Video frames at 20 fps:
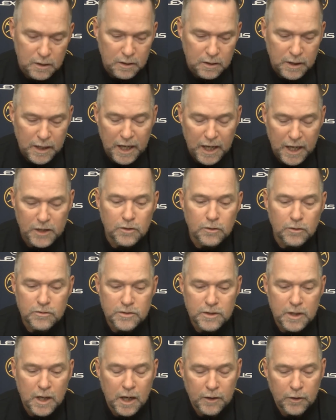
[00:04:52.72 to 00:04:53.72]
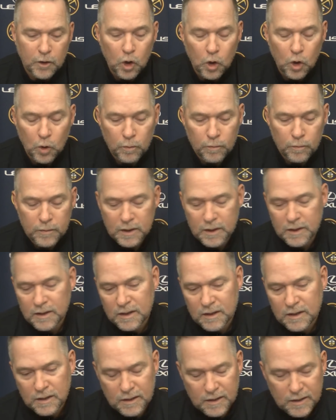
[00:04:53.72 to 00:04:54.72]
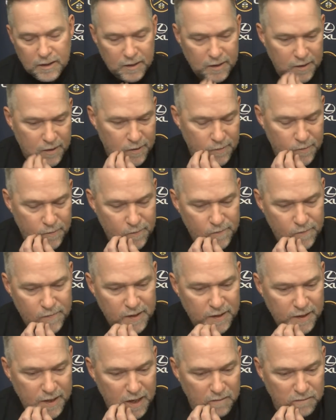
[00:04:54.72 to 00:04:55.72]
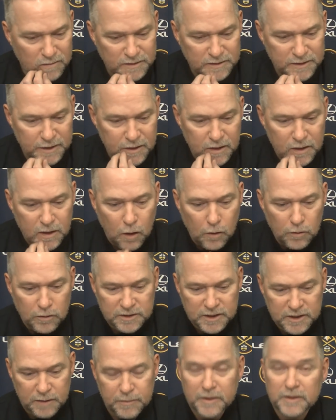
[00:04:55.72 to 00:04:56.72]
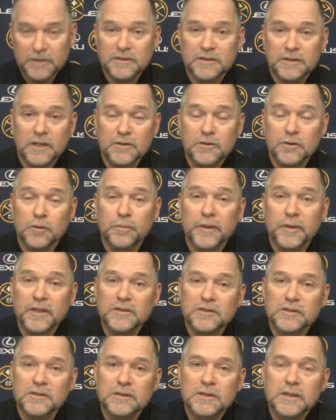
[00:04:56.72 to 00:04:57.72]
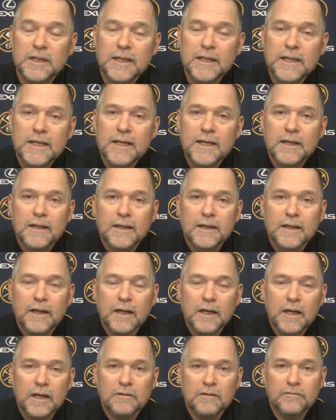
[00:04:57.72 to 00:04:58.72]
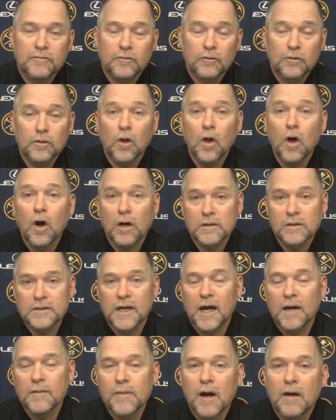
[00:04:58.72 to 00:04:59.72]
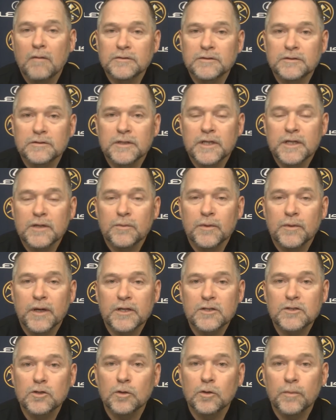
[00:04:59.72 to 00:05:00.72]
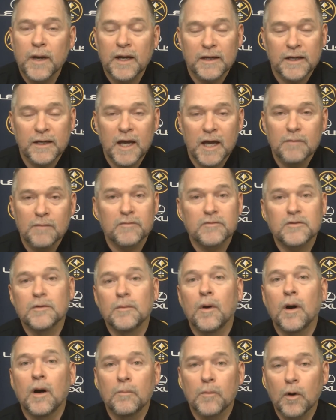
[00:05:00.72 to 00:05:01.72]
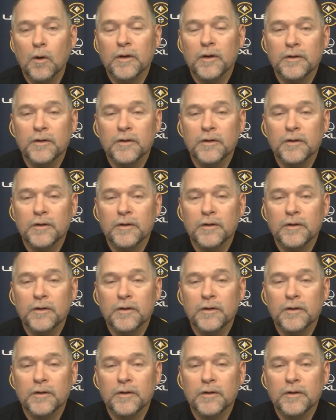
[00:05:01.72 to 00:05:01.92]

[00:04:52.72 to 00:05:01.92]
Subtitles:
at Utah at home. And obviously, Nicola is going to be the centerpiece. And for a long time, obviously, we had a 2-man game of Jamal Murray and